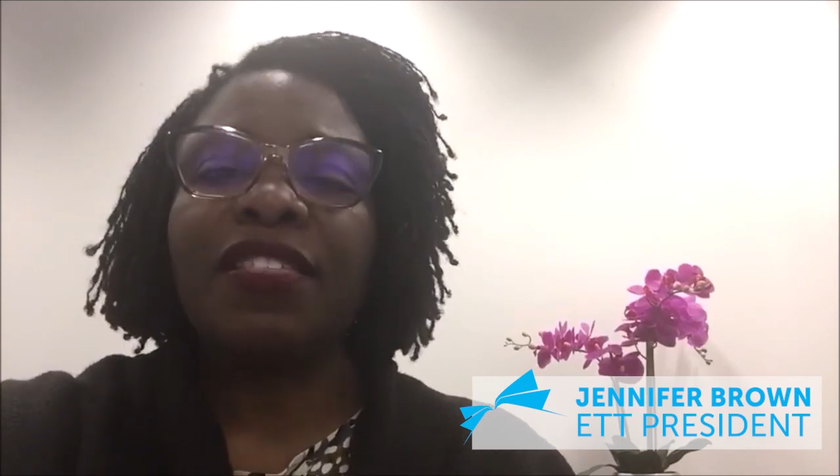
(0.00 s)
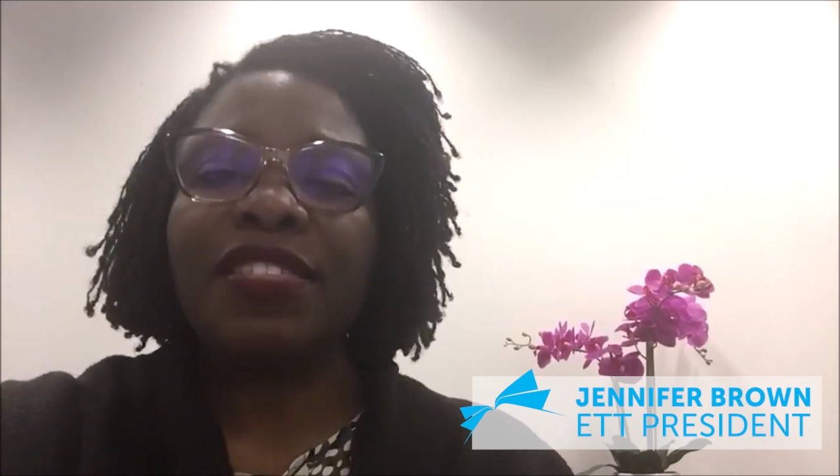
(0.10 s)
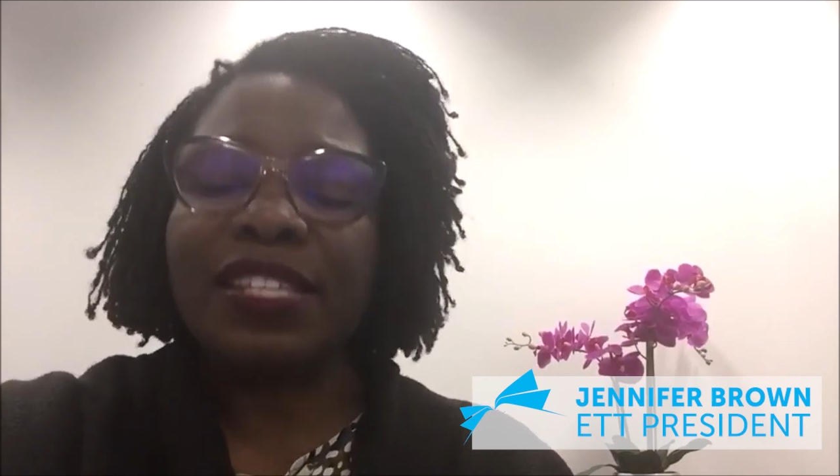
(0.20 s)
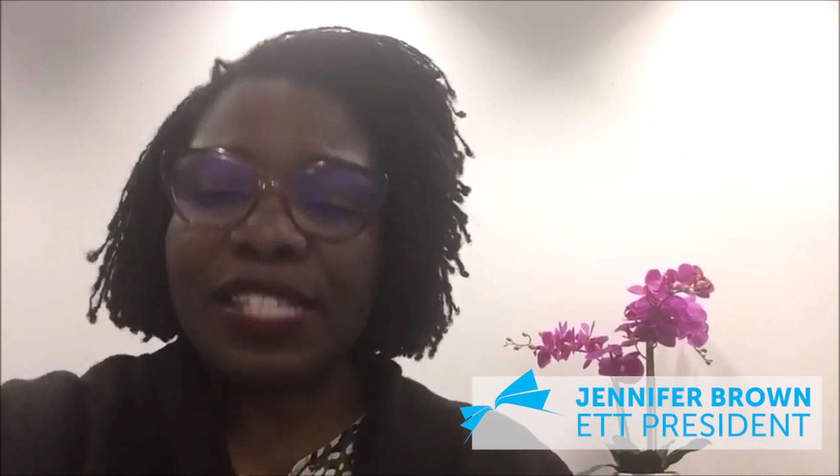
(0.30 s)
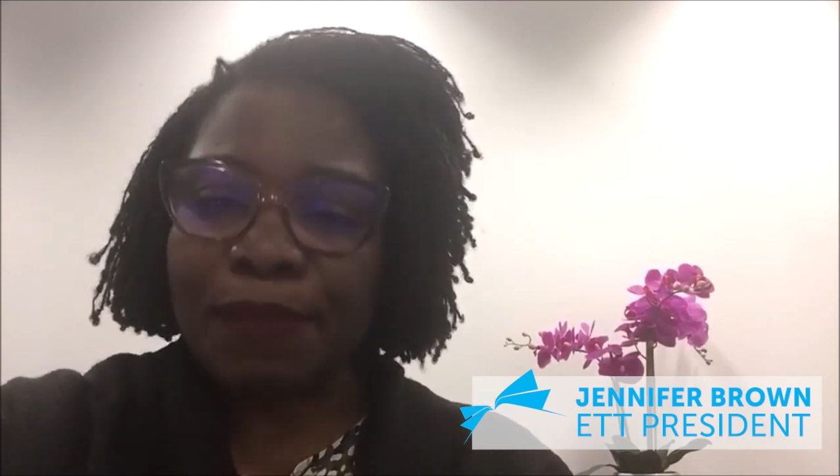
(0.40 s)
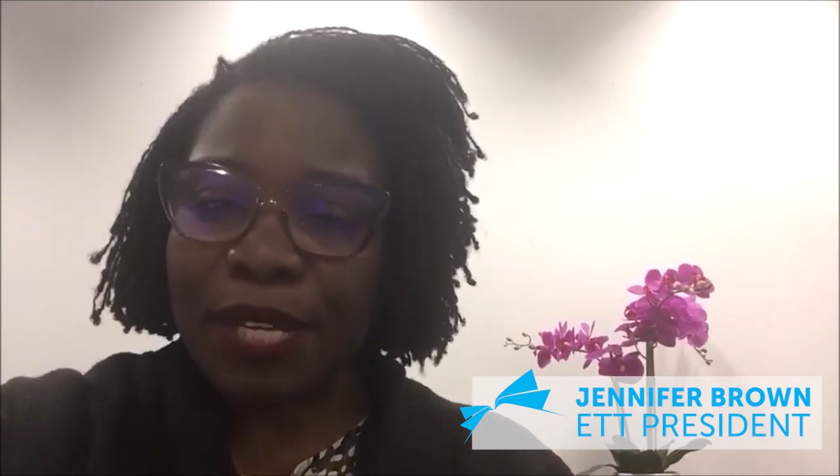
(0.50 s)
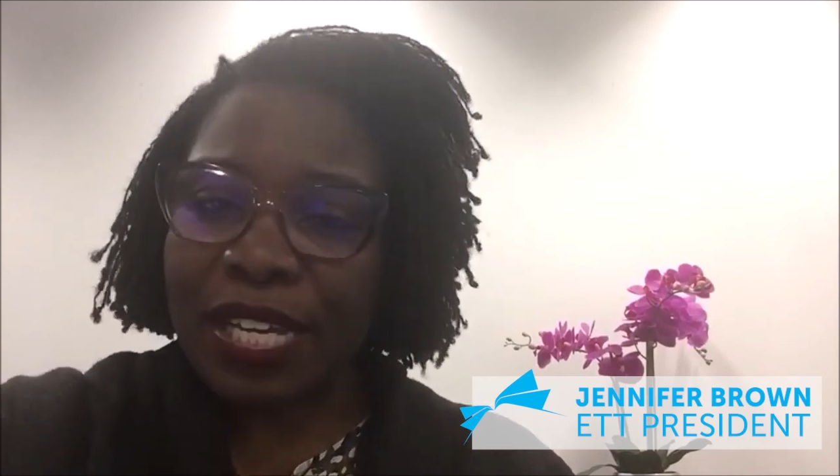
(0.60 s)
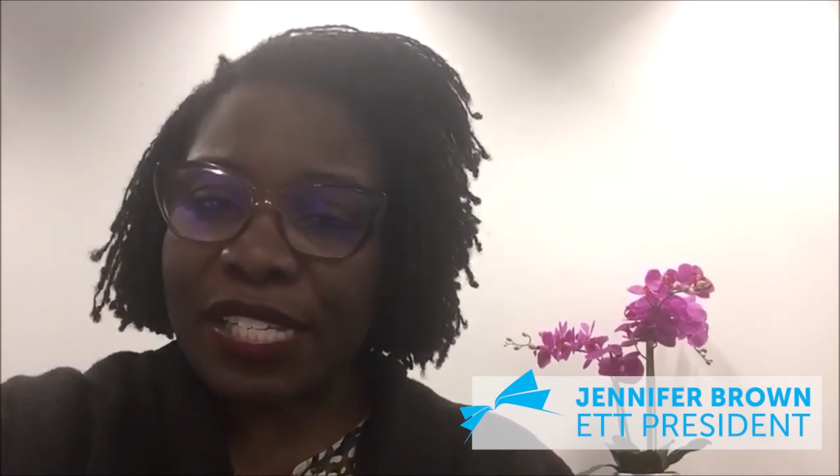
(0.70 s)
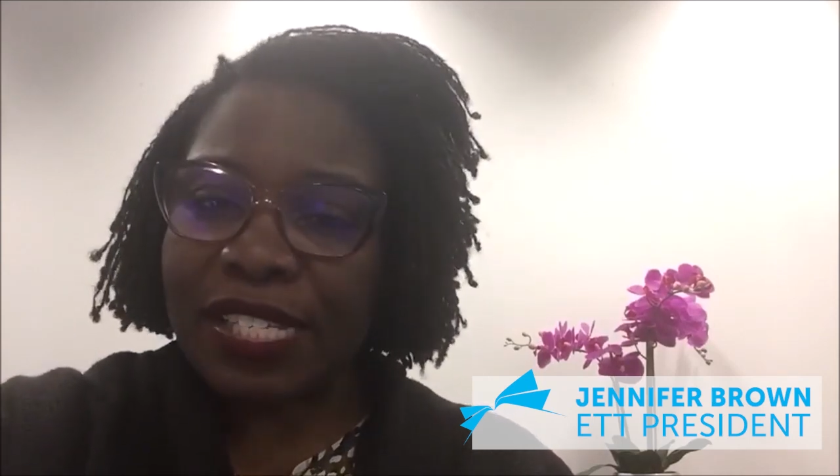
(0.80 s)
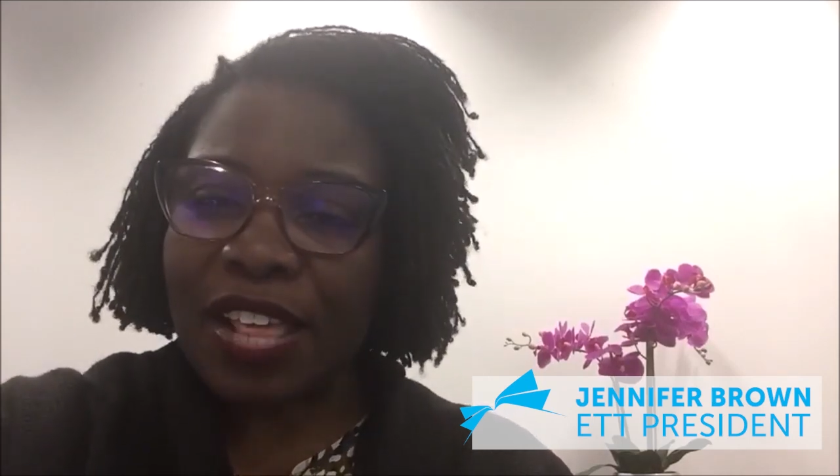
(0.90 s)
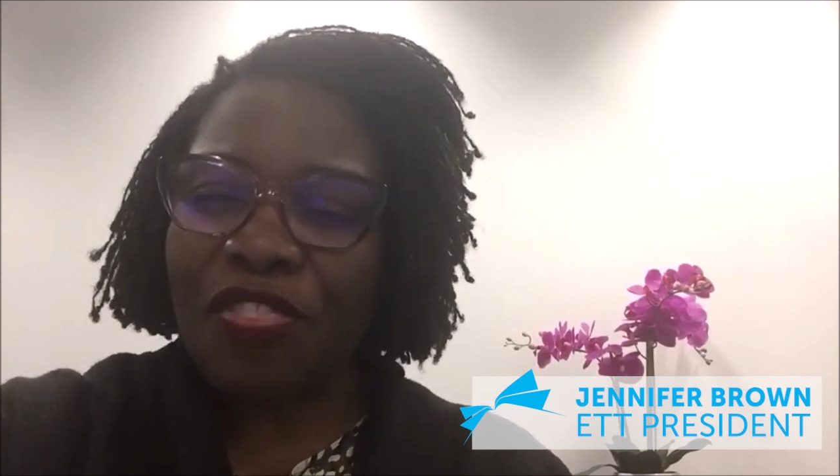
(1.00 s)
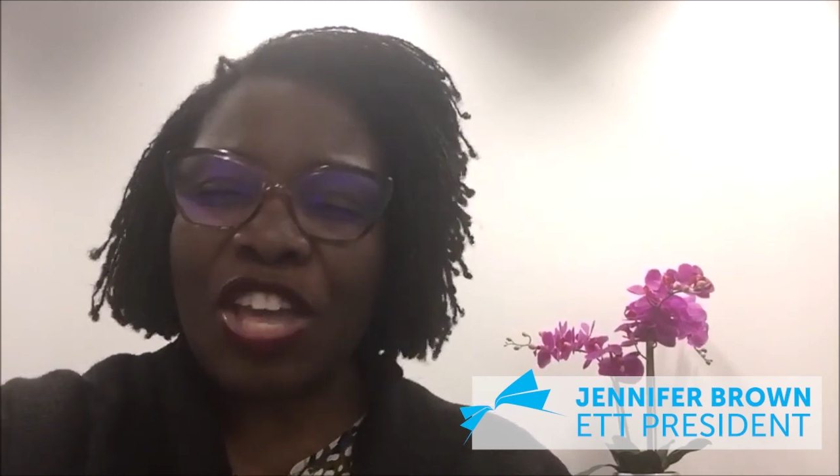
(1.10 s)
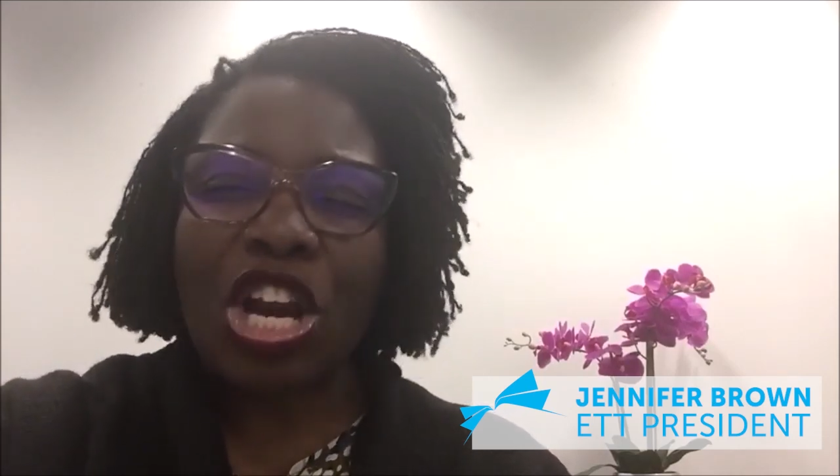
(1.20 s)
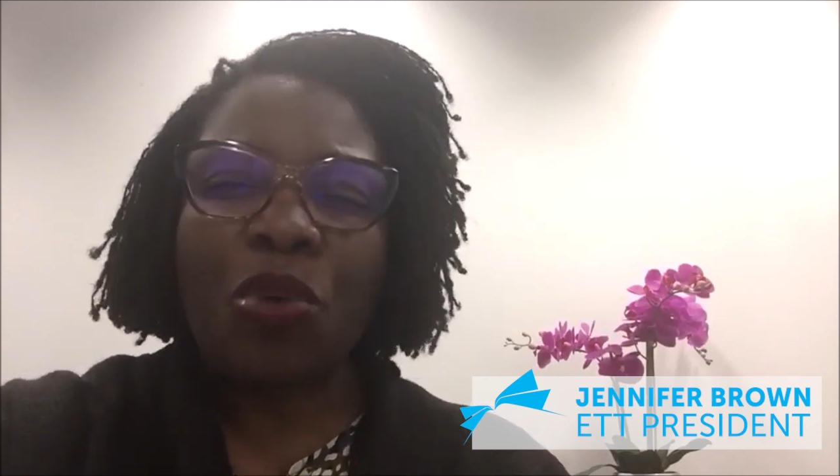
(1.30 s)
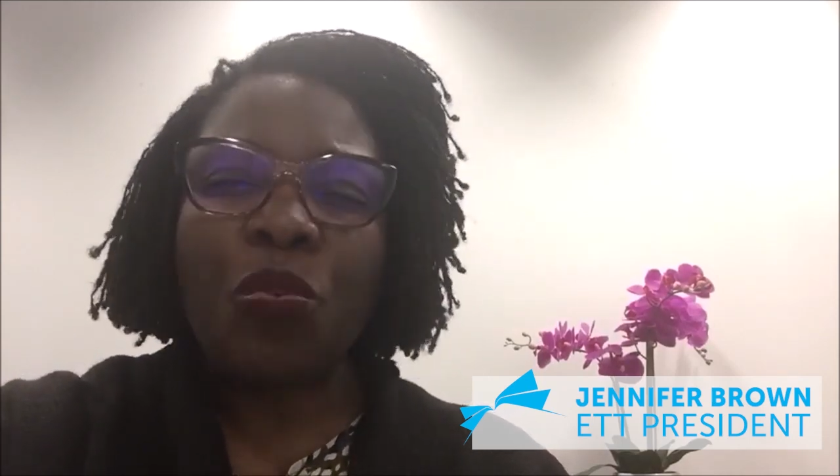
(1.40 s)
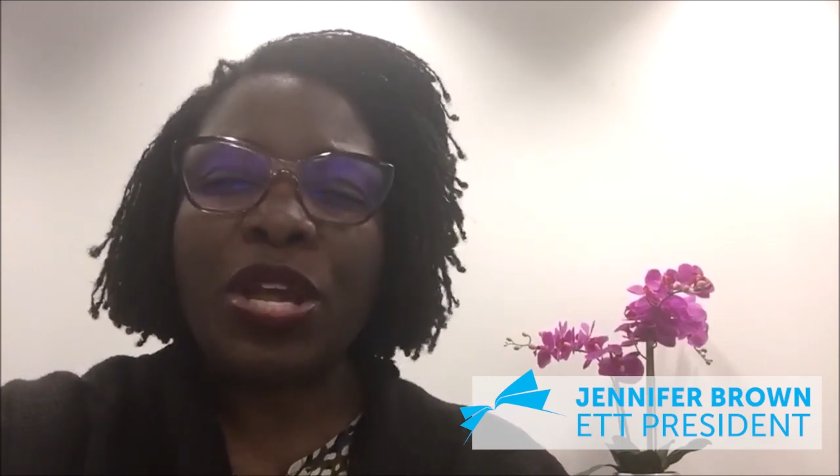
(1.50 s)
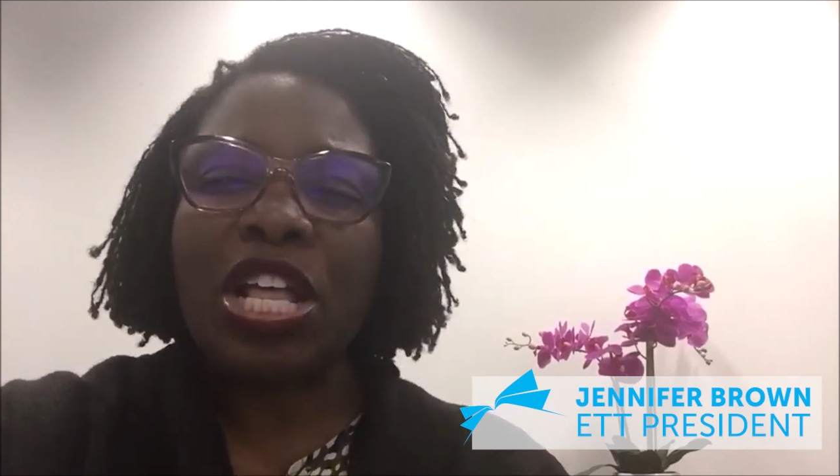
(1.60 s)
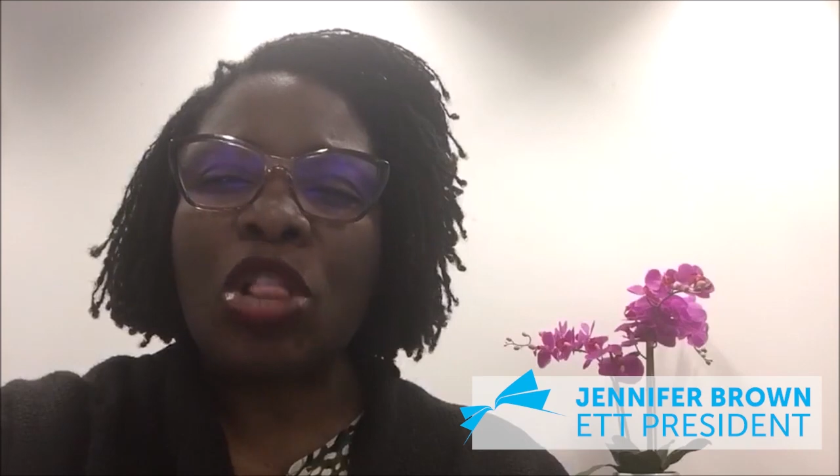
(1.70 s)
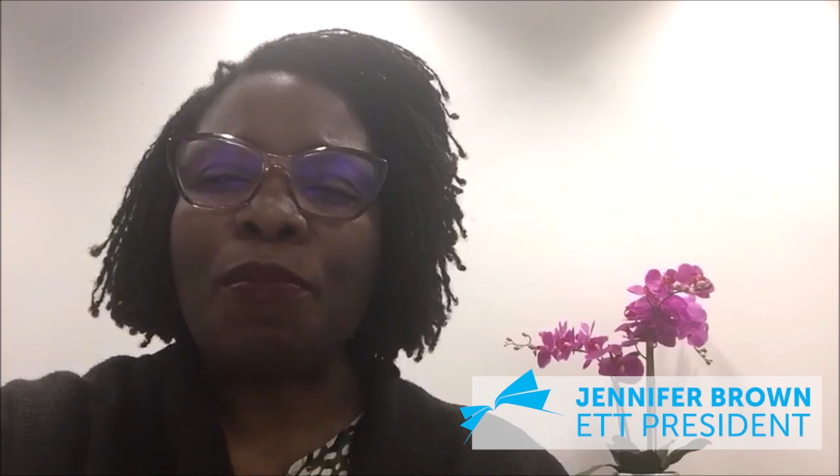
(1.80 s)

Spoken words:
This means there will